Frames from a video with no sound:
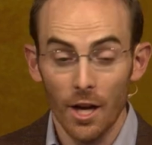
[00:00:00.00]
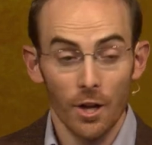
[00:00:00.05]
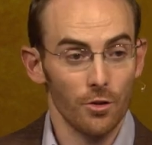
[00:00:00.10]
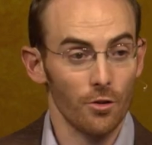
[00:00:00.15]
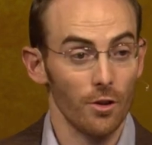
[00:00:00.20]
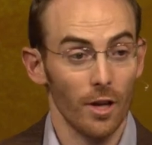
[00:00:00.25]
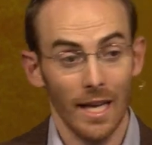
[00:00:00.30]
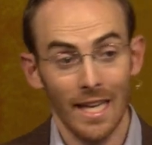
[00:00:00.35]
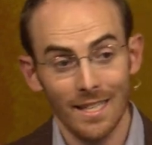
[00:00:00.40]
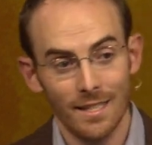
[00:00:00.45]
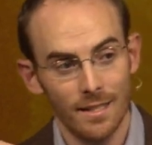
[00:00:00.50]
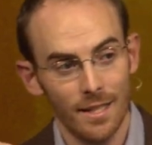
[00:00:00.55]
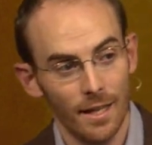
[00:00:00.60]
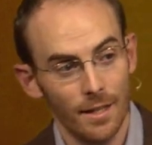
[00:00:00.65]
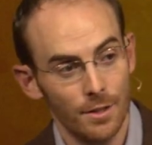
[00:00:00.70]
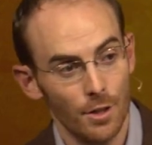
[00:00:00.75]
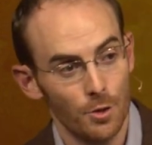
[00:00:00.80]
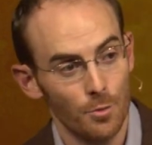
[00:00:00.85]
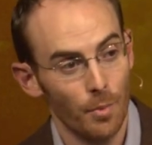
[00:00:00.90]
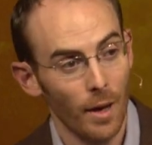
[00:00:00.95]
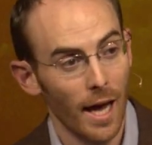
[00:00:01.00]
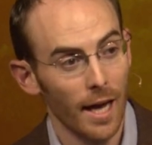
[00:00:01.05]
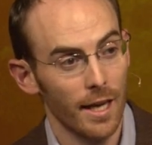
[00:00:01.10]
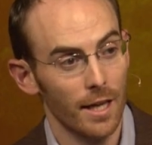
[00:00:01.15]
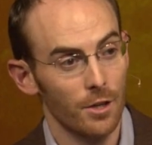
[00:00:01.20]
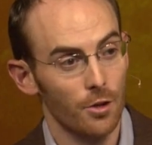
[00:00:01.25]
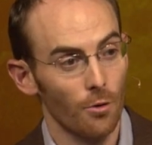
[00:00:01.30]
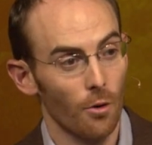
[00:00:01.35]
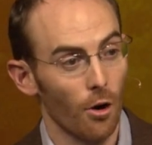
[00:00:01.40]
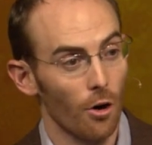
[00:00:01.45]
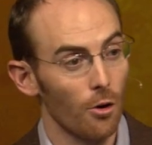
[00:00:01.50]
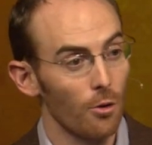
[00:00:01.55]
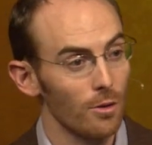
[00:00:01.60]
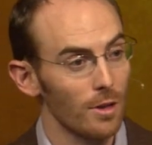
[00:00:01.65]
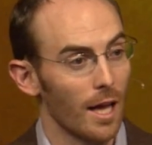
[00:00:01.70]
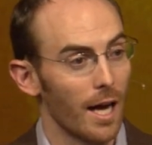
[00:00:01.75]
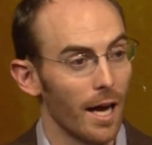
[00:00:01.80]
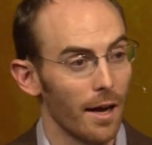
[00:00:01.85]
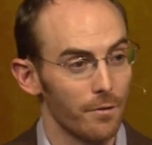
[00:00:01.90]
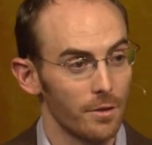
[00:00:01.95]
so that he sends us back into our own
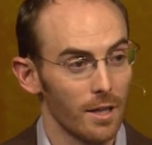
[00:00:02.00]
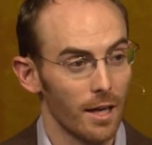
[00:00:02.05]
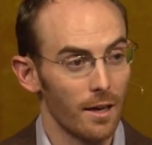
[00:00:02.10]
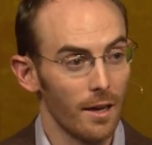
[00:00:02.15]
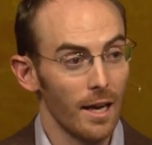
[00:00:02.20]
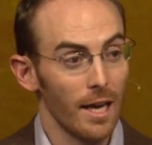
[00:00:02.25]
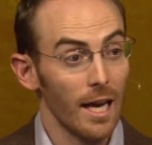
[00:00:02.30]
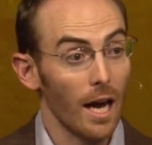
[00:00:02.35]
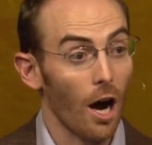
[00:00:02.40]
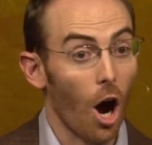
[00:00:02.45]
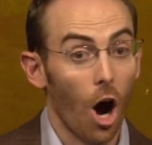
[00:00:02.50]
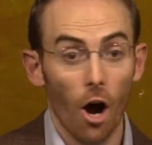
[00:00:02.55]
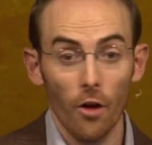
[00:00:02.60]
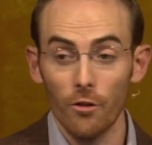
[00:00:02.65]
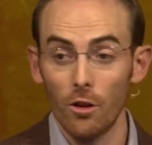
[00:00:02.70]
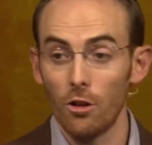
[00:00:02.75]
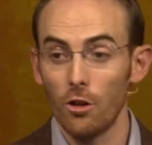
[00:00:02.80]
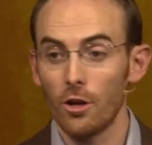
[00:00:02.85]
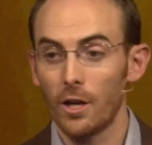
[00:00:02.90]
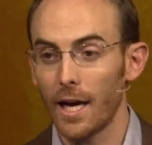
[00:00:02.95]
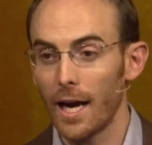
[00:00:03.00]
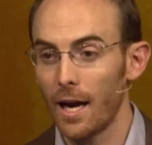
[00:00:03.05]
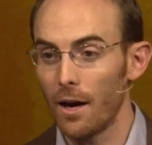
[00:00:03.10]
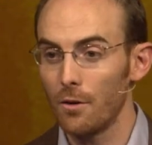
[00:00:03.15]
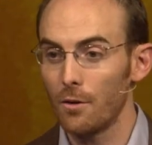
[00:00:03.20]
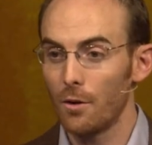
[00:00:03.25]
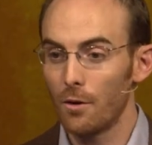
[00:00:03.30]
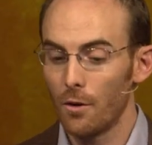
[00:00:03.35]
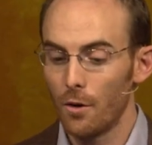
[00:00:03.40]
lives on the lookout,